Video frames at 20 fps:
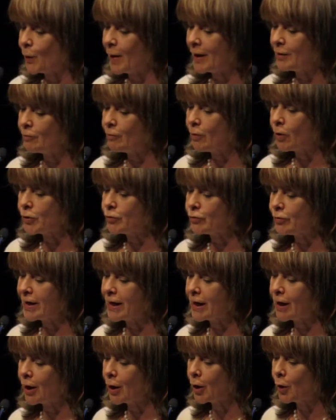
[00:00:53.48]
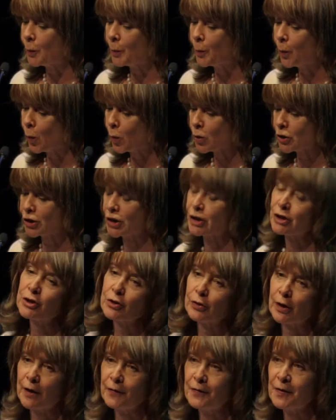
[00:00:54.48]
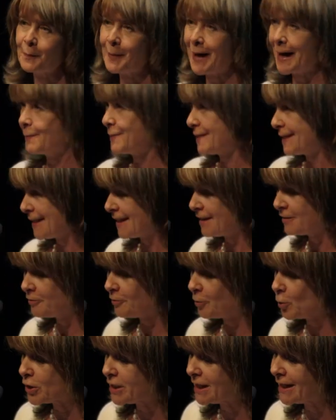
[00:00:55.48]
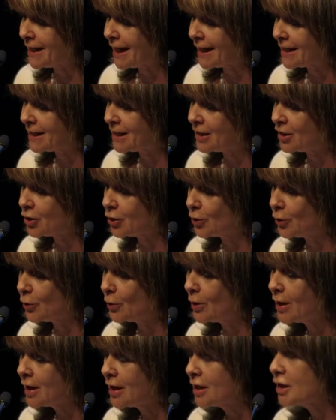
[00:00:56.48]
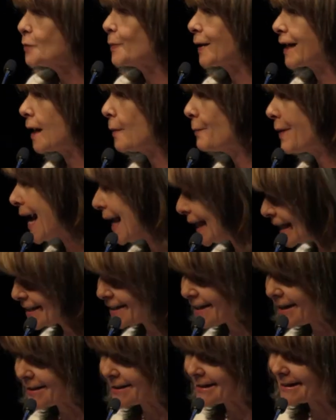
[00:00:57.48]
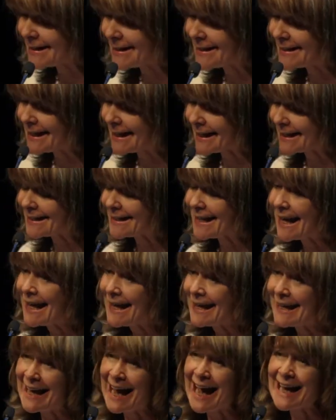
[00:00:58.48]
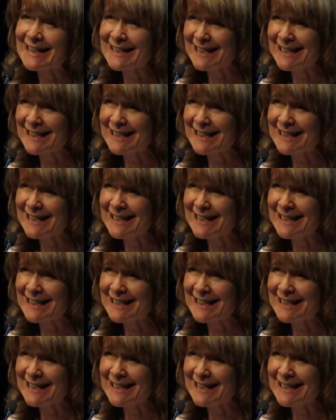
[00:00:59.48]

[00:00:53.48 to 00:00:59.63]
when Rodrigo Borgia took over the papacy in 1492 to become Alexander VI, he had a